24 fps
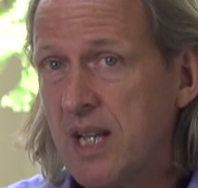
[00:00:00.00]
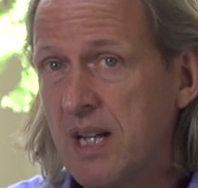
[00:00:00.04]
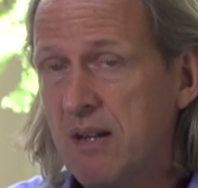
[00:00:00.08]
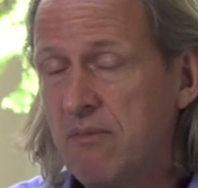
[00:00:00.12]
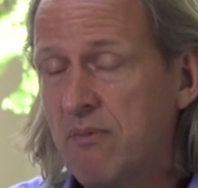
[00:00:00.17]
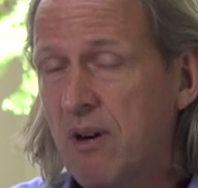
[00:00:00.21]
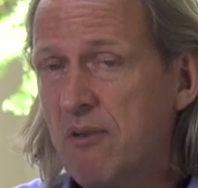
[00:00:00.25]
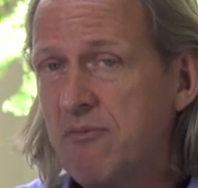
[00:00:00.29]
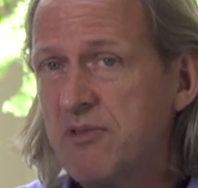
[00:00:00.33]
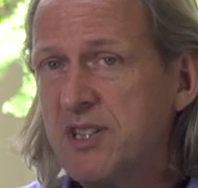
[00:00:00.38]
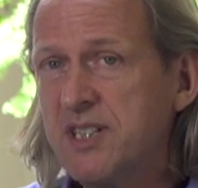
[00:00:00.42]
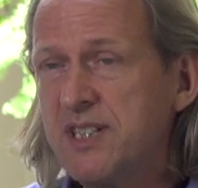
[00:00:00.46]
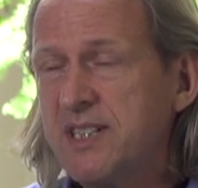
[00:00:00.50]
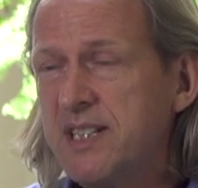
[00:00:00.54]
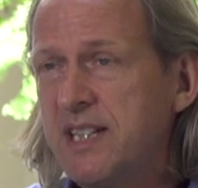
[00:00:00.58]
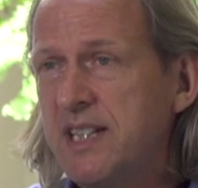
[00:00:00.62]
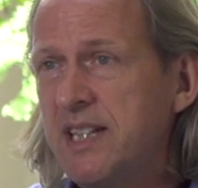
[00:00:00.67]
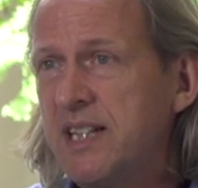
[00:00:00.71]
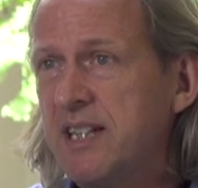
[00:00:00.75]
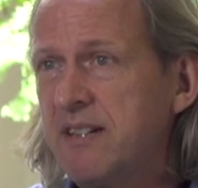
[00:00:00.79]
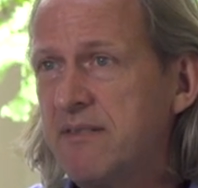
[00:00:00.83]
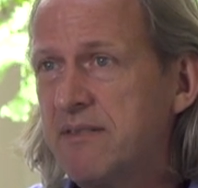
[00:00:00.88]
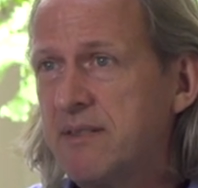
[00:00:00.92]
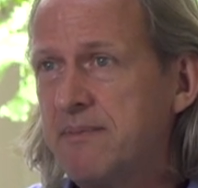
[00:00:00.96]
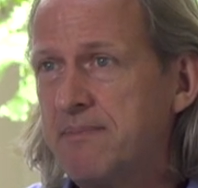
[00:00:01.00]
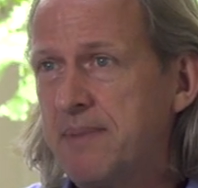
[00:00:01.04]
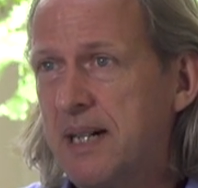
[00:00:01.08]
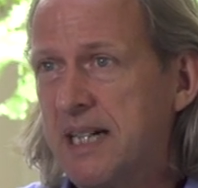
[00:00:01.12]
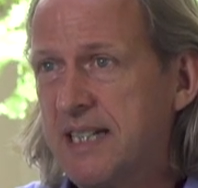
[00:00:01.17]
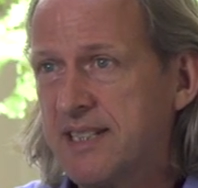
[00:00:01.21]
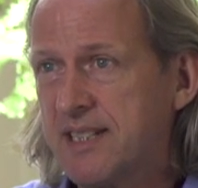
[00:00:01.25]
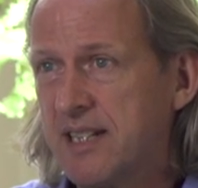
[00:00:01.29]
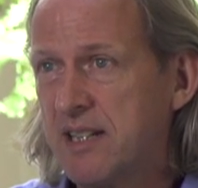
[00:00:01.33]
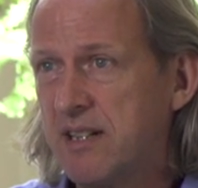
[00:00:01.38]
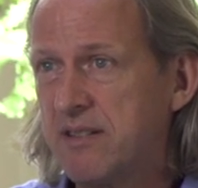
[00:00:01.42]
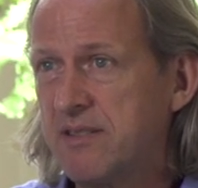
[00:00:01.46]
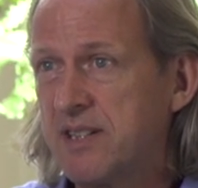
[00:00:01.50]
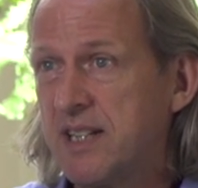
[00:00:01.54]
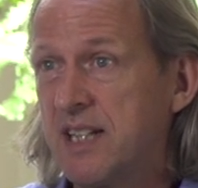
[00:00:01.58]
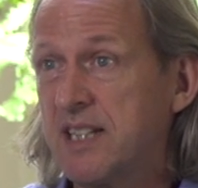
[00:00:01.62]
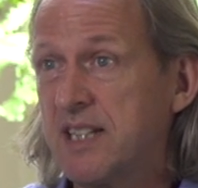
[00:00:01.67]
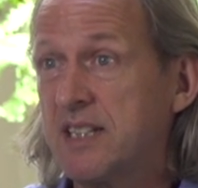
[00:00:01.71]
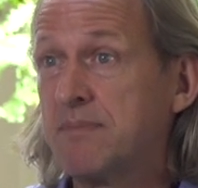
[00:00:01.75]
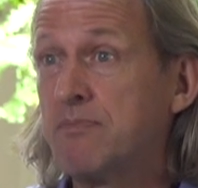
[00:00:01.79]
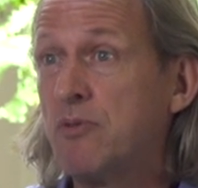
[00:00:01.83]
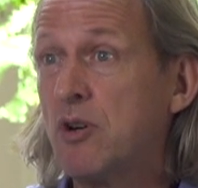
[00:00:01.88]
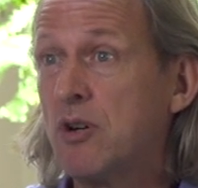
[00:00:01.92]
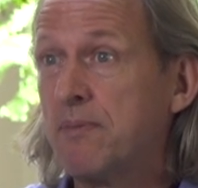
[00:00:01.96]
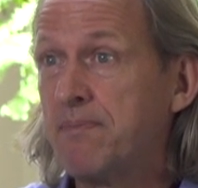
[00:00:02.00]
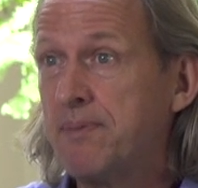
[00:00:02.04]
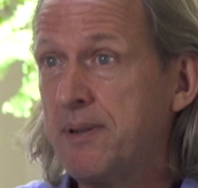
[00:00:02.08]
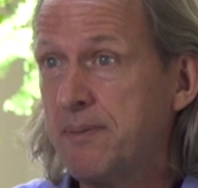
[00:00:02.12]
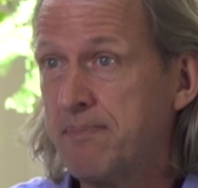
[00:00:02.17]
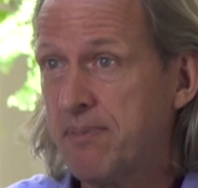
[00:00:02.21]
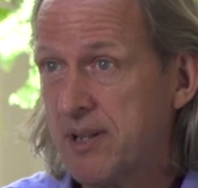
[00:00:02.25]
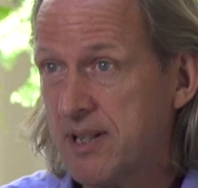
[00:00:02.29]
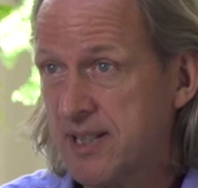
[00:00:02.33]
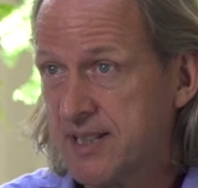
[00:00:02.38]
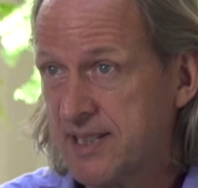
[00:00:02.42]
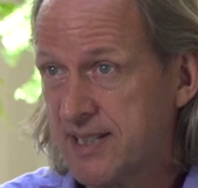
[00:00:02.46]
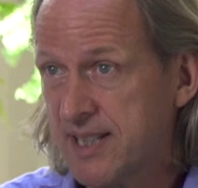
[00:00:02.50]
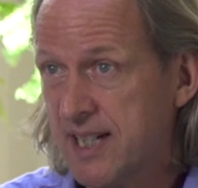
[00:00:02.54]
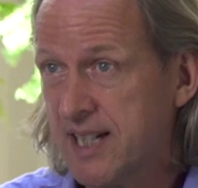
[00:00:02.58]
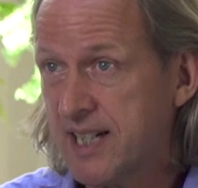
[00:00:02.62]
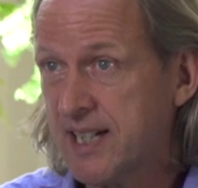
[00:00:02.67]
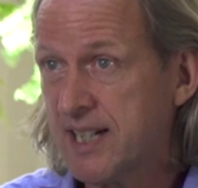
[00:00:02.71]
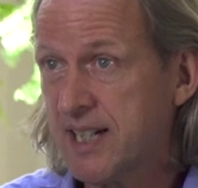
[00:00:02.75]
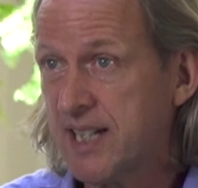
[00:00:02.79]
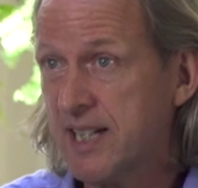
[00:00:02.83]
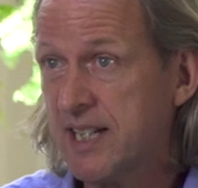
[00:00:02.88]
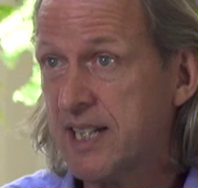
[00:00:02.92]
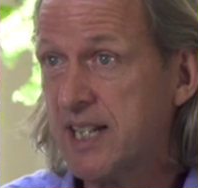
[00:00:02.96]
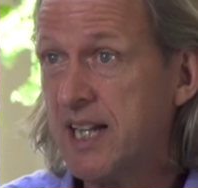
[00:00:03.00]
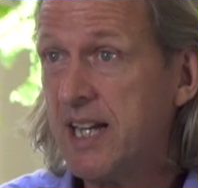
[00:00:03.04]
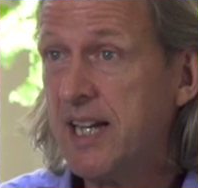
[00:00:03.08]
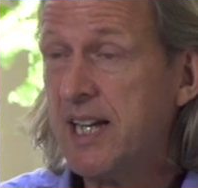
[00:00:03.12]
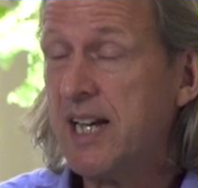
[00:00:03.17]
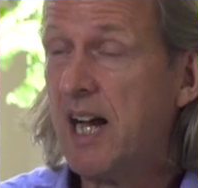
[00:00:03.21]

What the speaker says: And what we see here in Barcelona is more people are cycling.